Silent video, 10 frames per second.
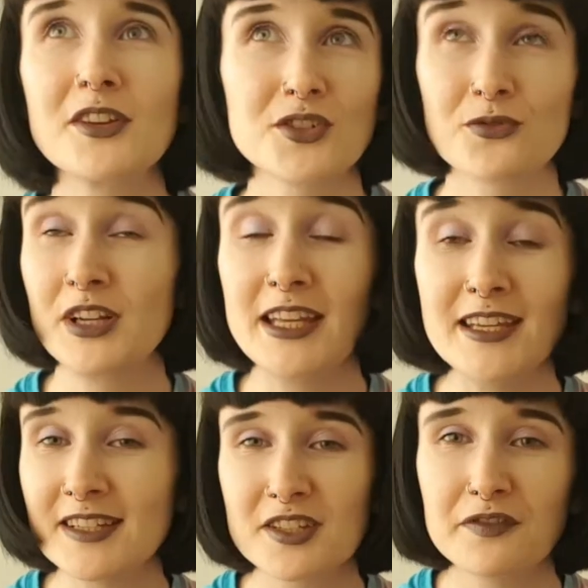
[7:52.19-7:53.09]
Yeah, it's just
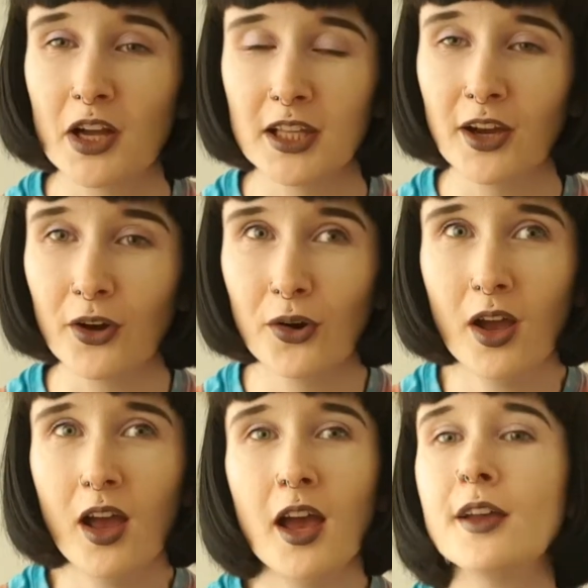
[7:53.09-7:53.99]
really easy to
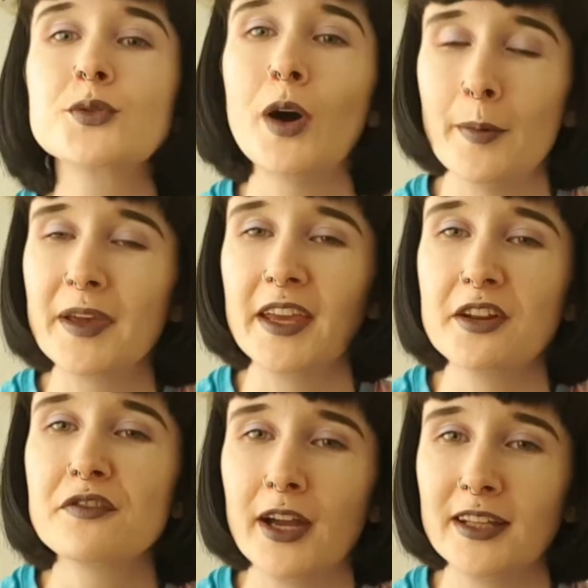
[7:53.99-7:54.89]
follow. It's quite
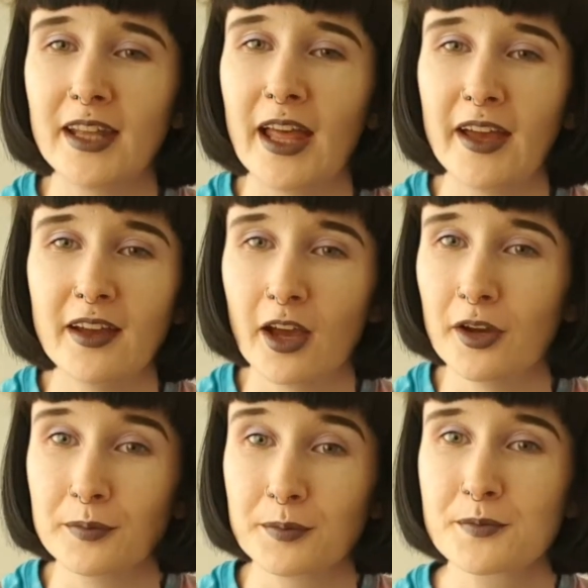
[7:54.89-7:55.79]
beginner friendly.
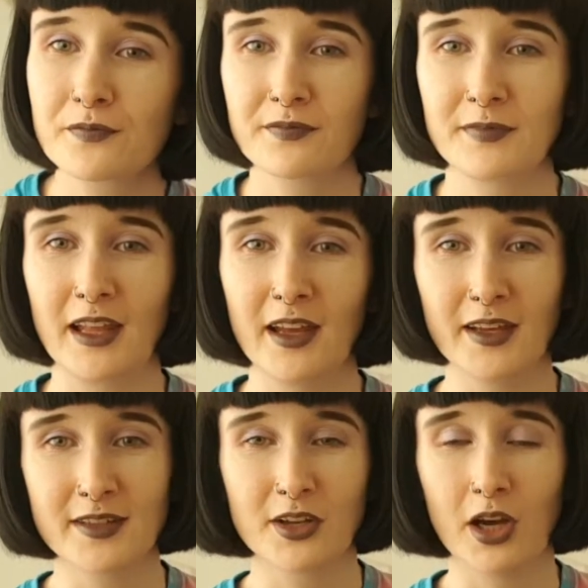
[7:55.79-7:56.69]

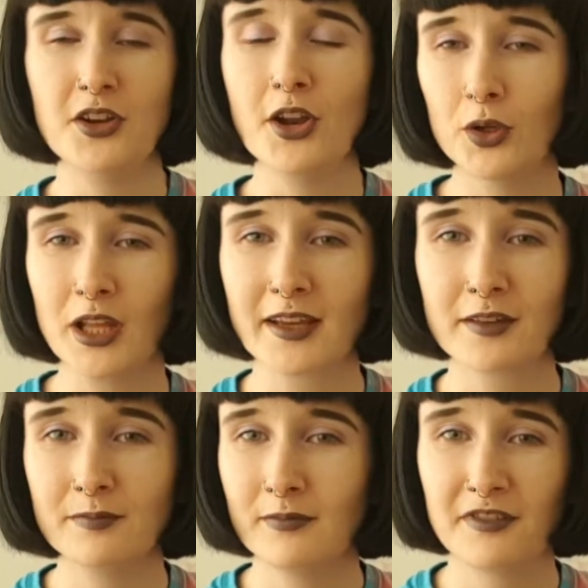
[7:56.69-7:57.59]
Like it's got no
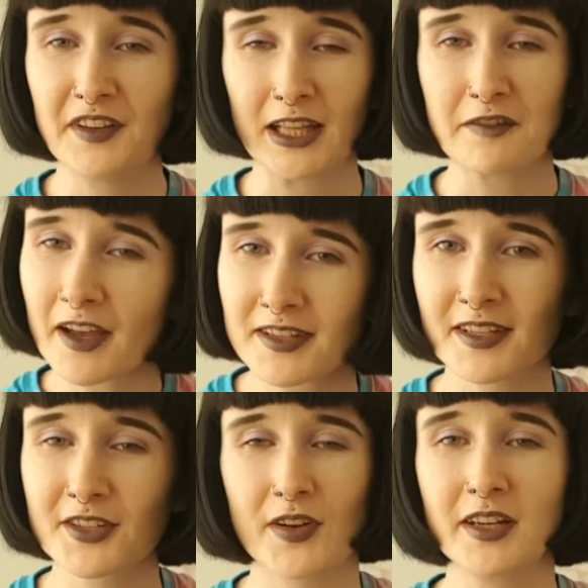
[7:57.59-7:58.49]
like fiddly
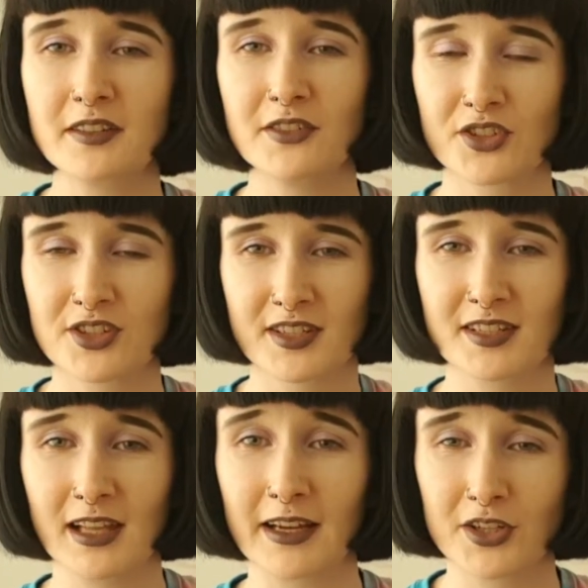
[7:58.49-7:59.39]
fastenings or anything, just
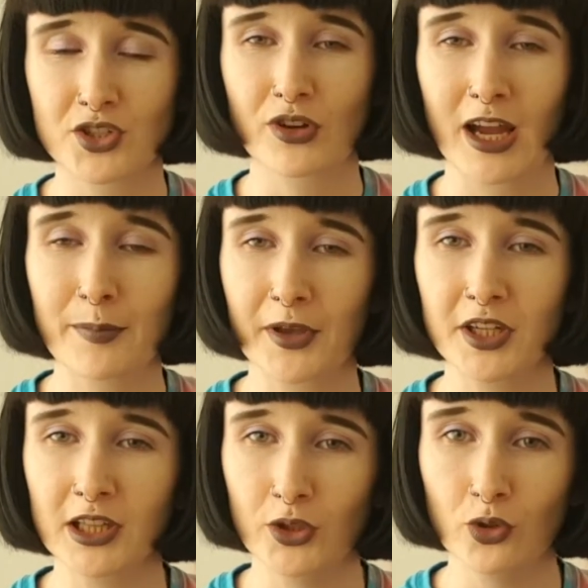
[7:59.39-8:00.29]
because it's like a
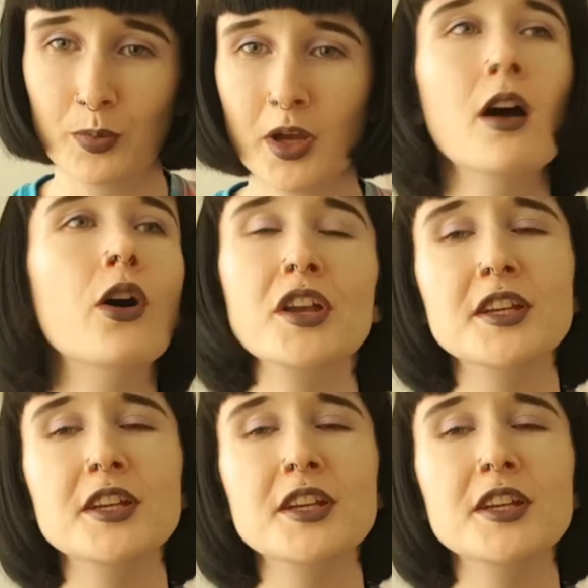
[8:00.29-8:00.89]
strap and a loop.